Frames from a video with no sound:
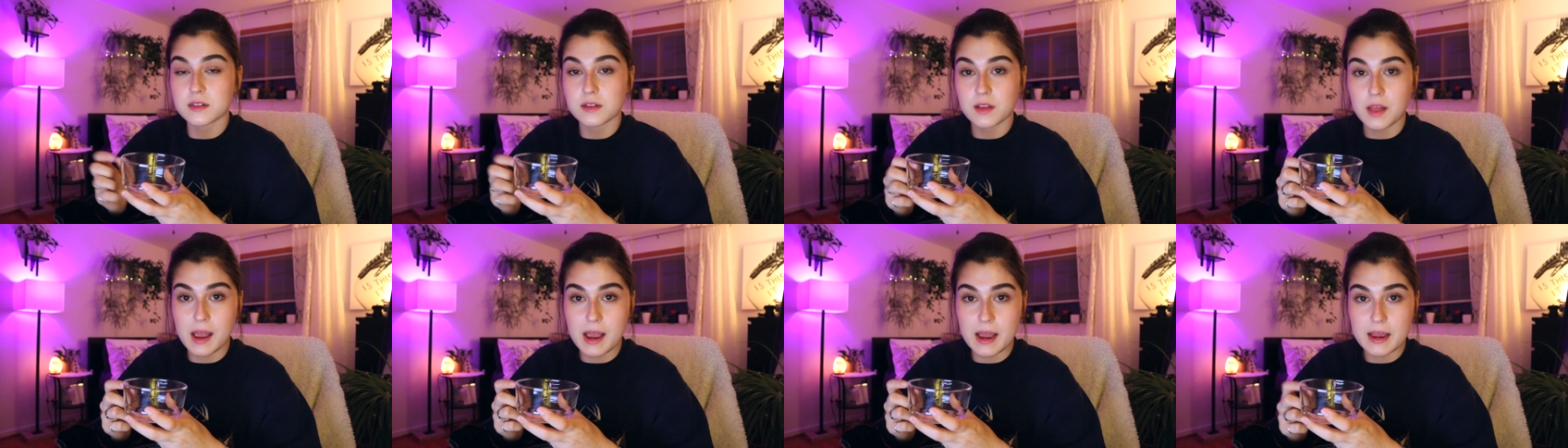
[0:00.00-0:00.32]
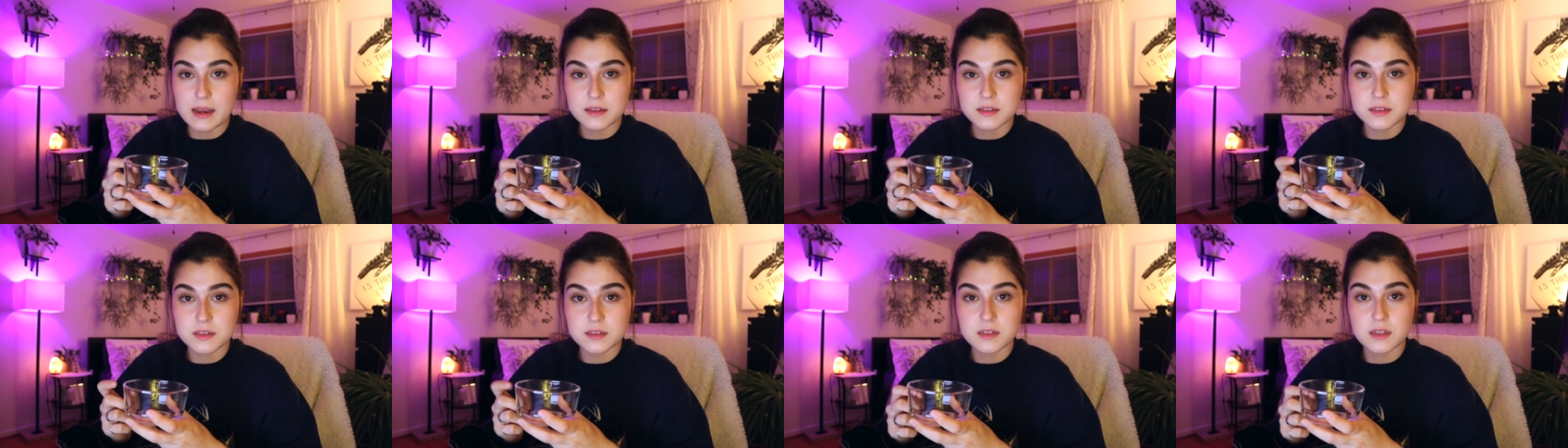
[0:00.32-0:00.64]

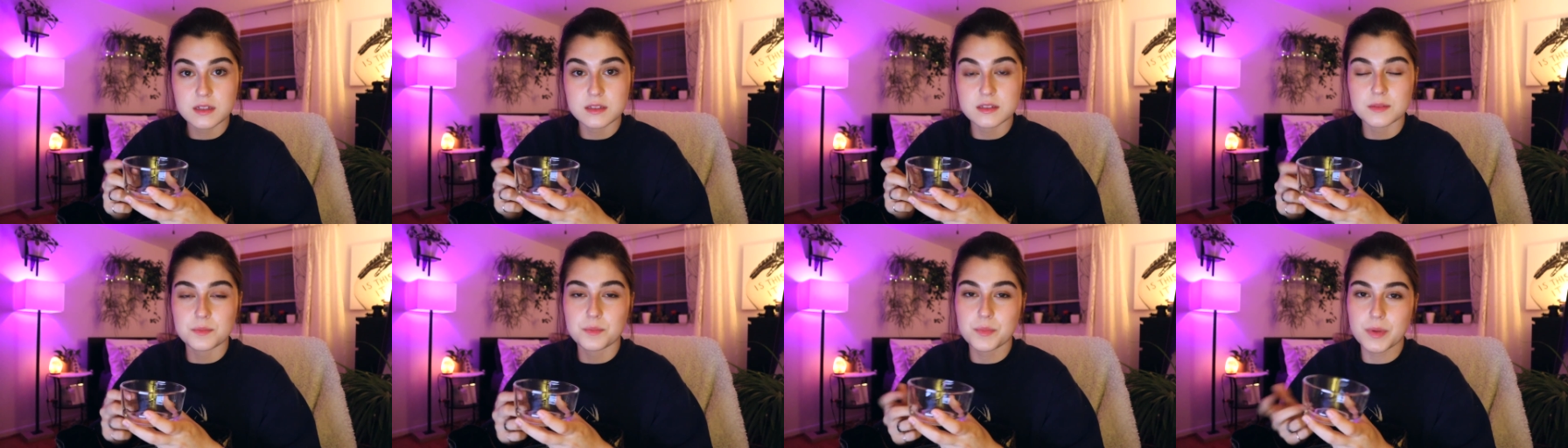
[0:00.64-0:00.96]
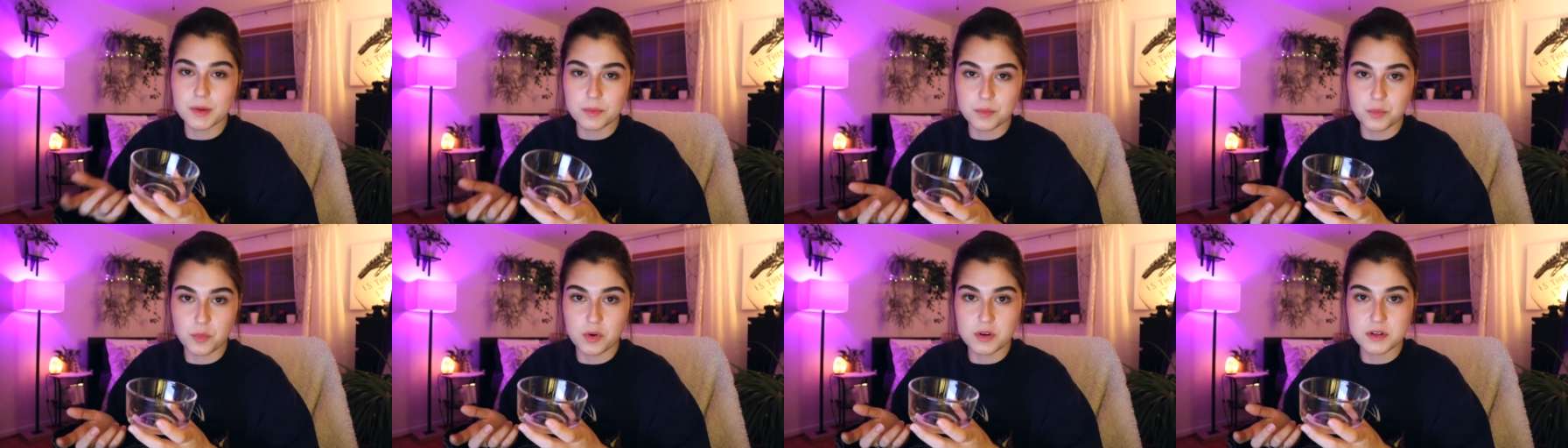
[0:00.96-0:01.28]
glass is a
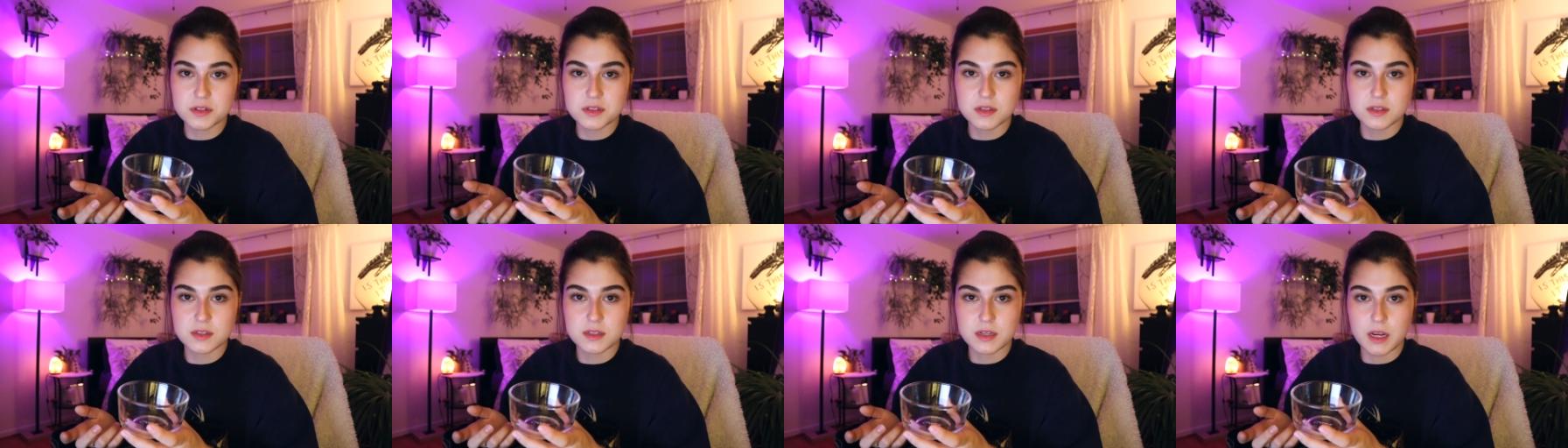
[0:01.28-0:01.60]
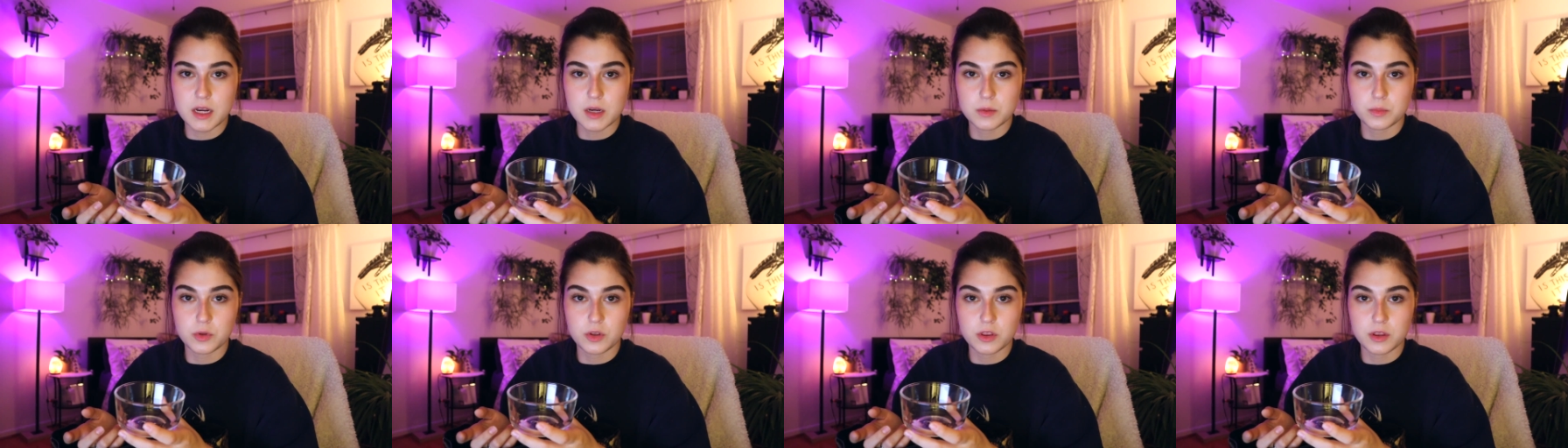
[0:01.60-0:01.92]
bit more
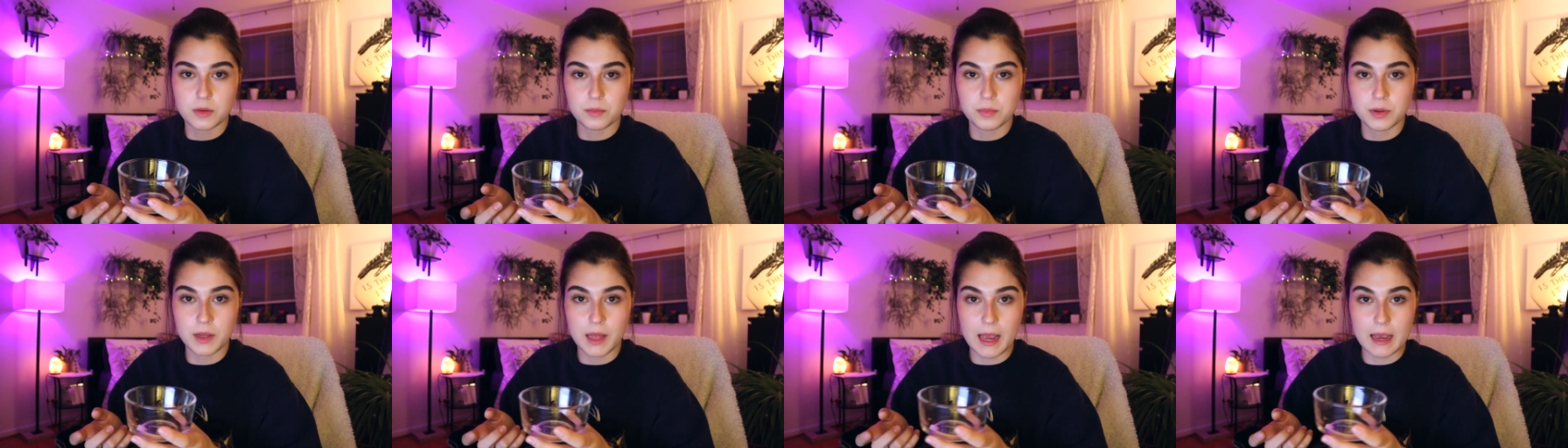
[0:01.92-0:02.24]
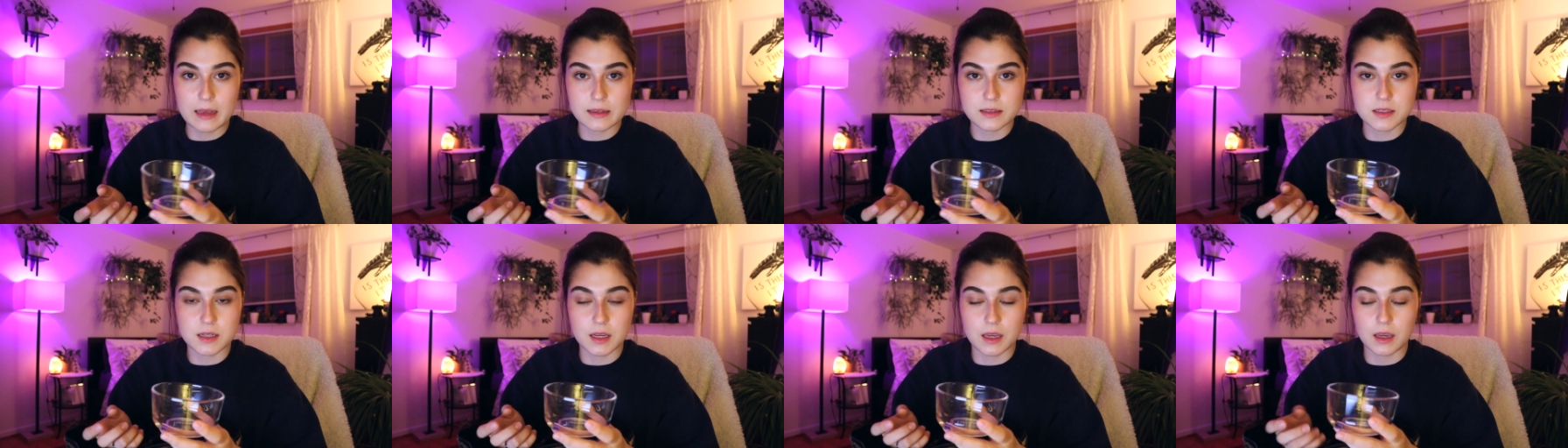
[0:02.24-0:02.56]
sustainable than
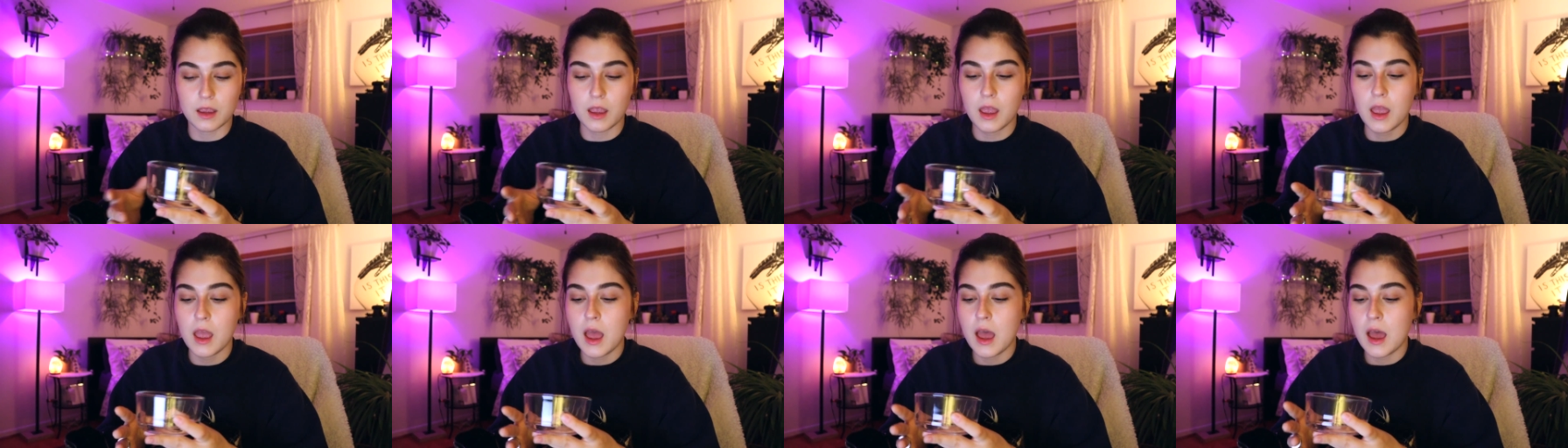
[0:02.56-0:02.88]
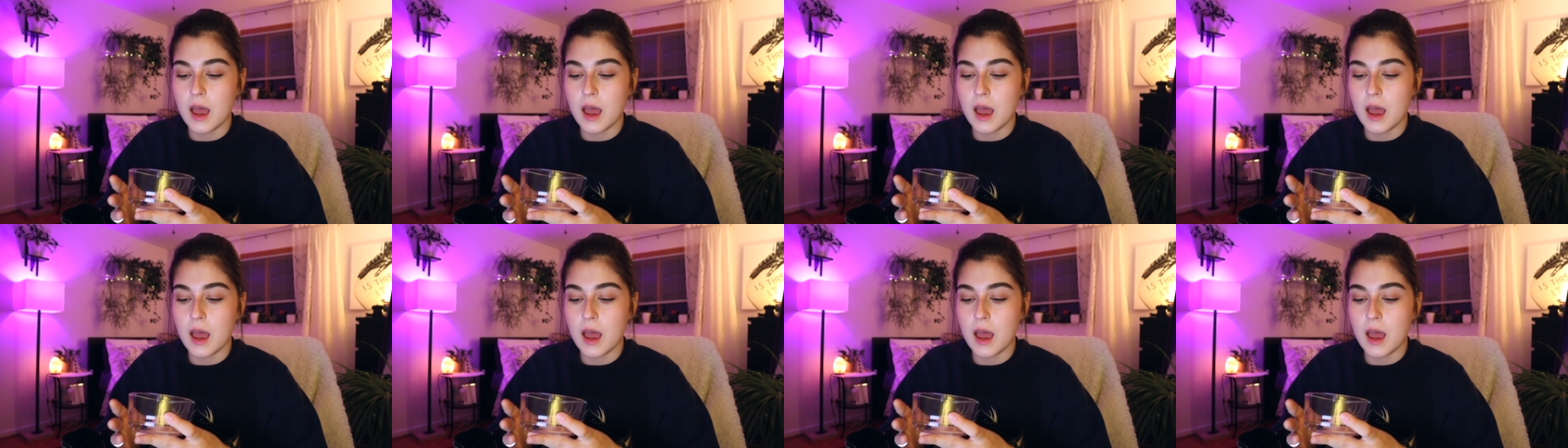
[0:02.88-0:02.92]
plastic.